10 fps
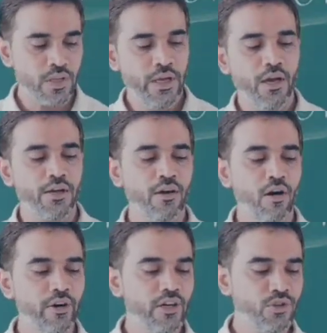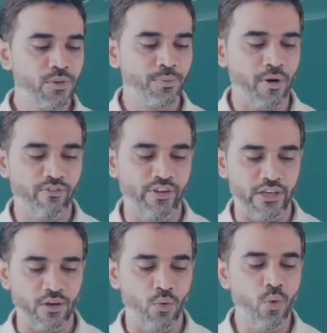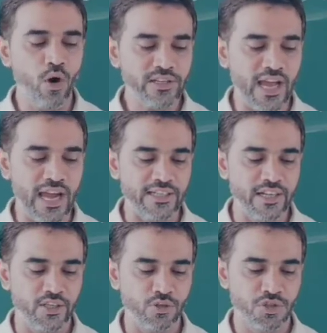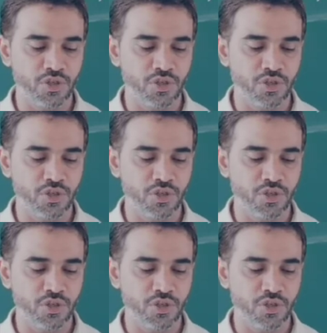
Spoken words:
according to the prophet, what attitude